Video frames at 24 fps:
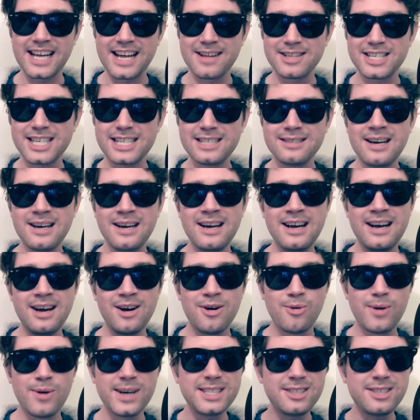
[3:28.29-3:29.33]
And just
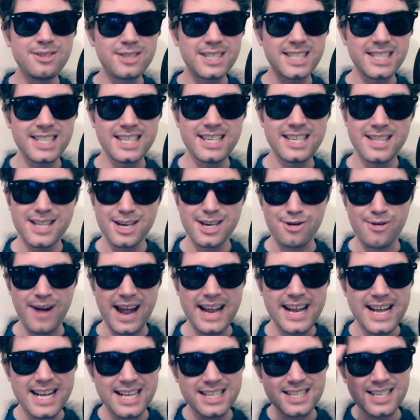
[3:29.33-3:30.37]
once you see the
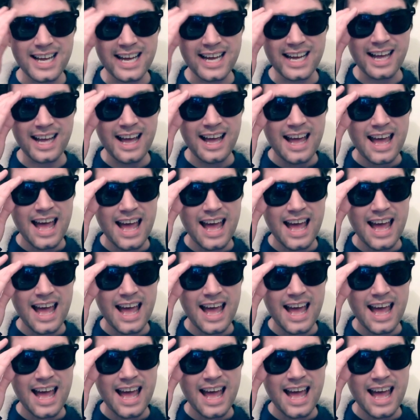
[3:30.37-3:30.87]
credits, like,